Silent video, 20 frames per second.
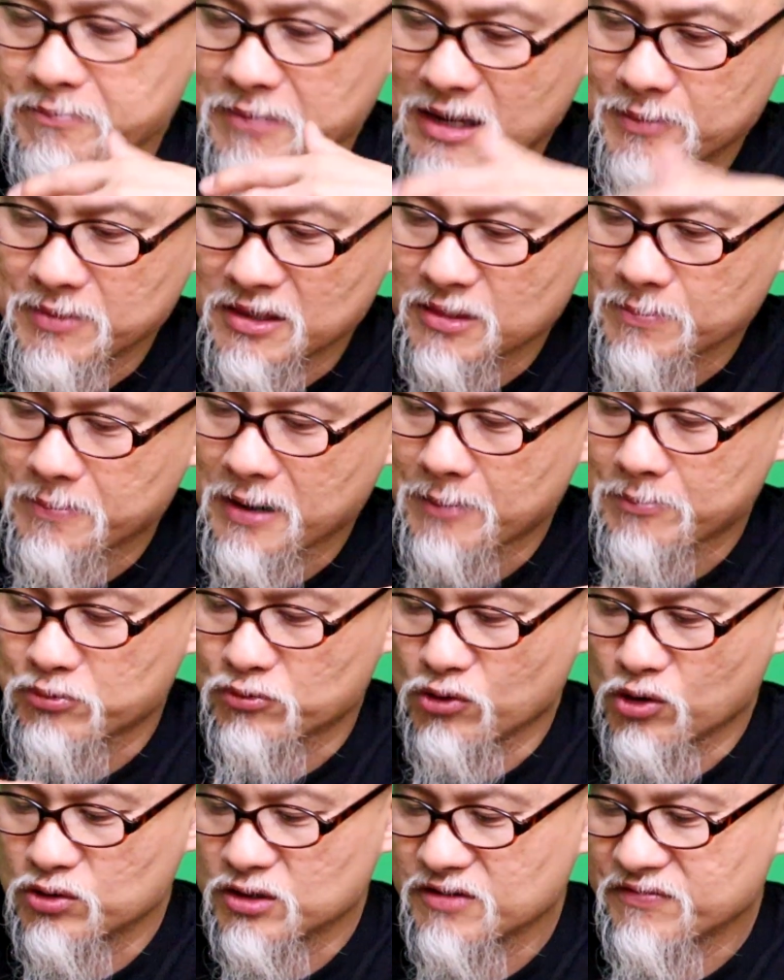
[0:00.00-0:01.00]
Maybe the
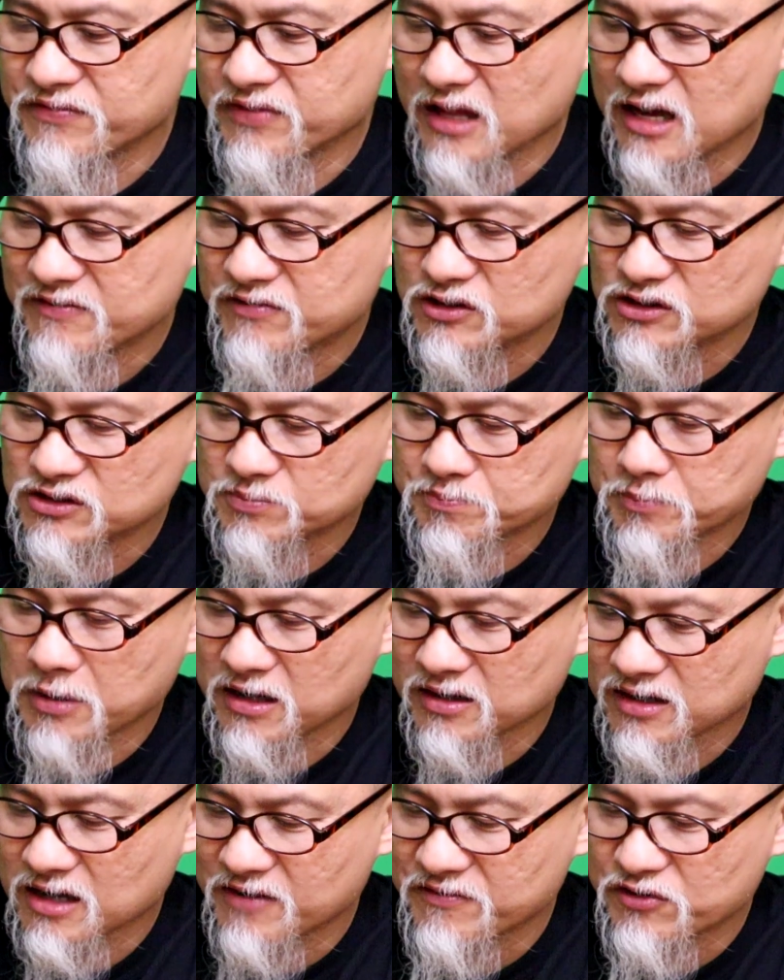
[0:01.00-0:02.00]
pepperoni flavor is
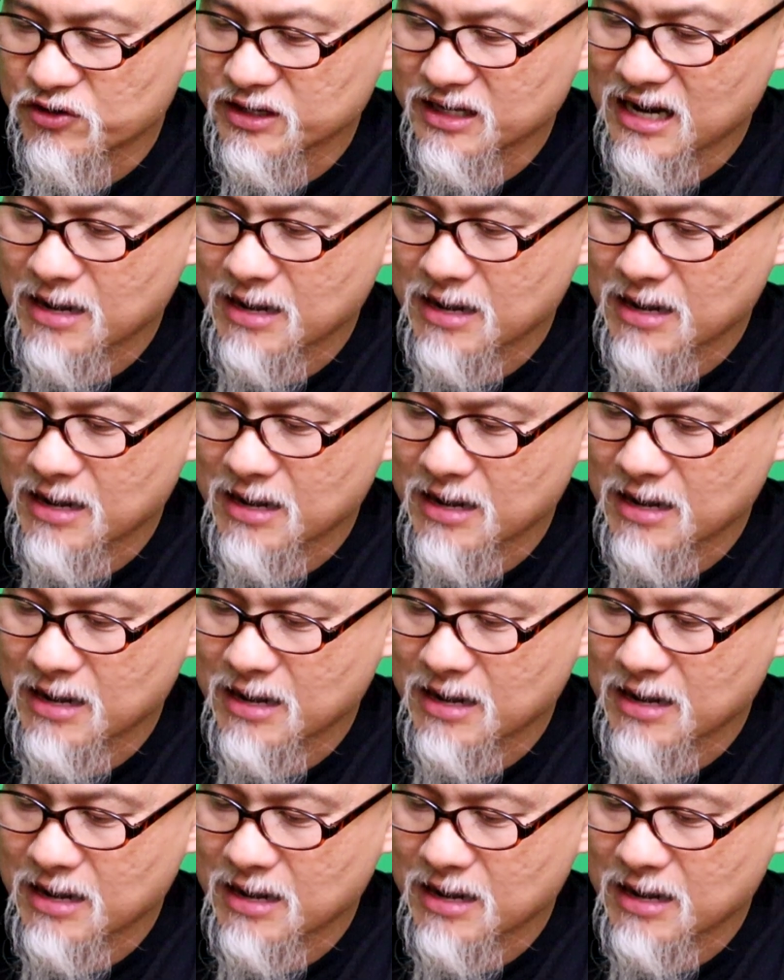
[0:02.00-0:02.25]
covering